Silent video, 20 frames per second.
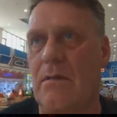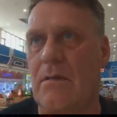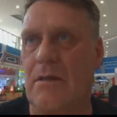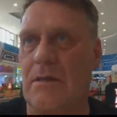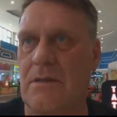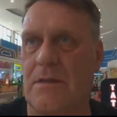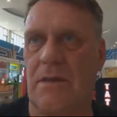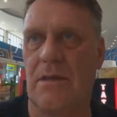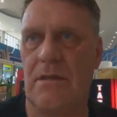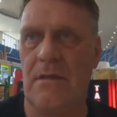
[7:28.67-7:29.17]

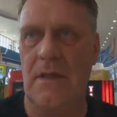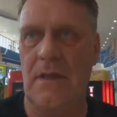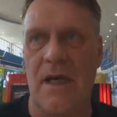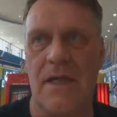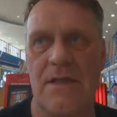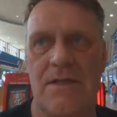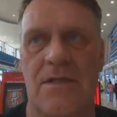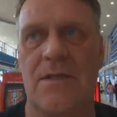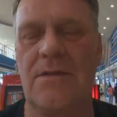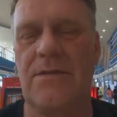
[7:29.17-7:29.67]
But
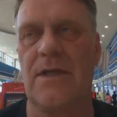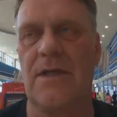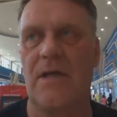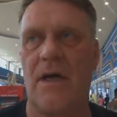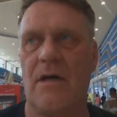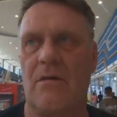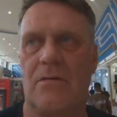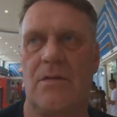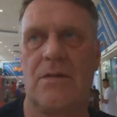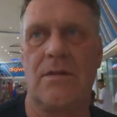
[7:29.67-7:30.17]
yeah, it's a day
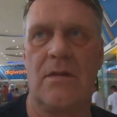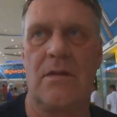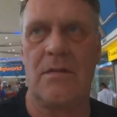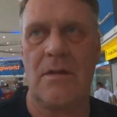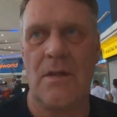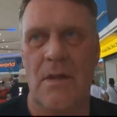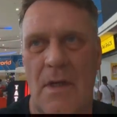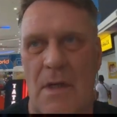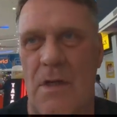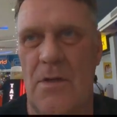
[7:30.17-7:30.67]
out.
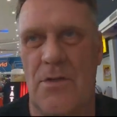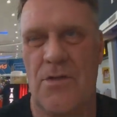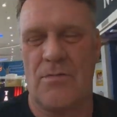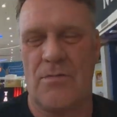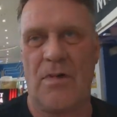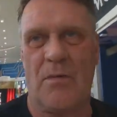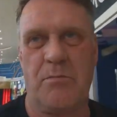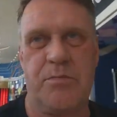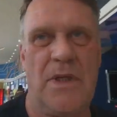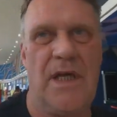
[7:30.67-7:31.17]

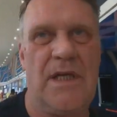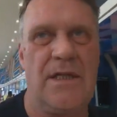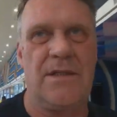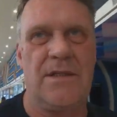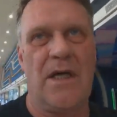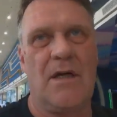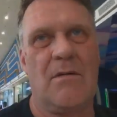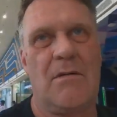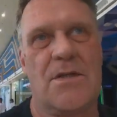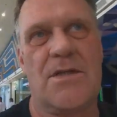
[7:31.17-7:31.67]
So my
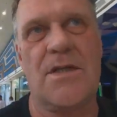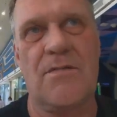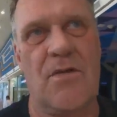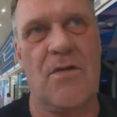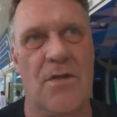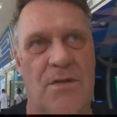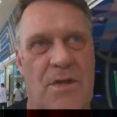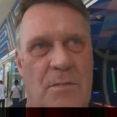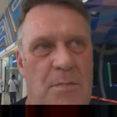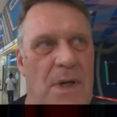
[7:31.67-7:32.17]
plan now is,
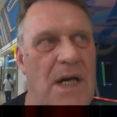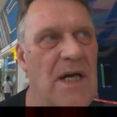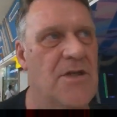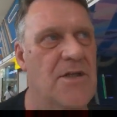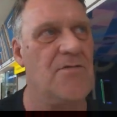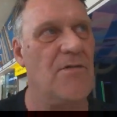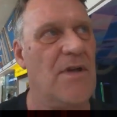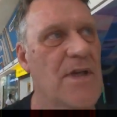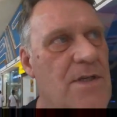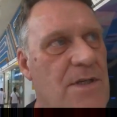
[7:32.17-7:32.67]
I've got the
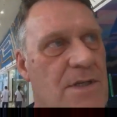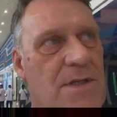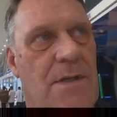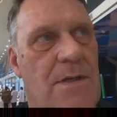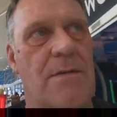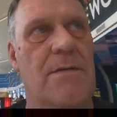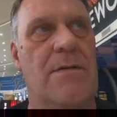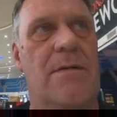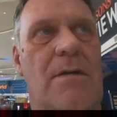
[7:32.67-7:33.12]
batteries,